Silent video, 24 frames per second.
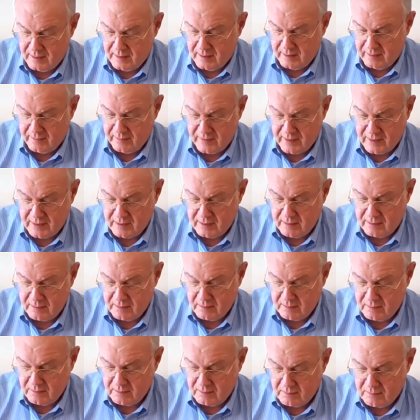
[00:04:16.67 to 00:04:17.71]
Now the,
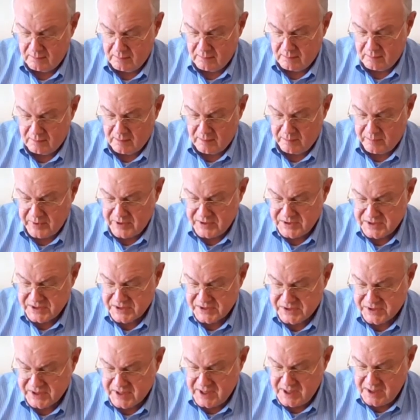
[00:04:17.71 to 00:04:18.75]
the
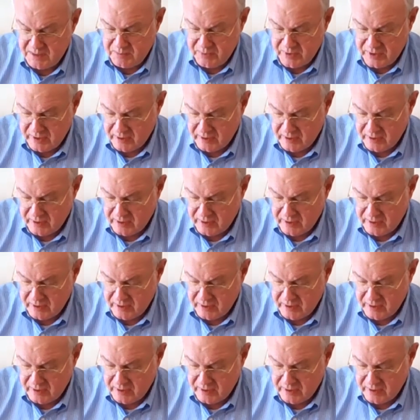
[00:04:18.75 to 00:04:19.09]
basic scheme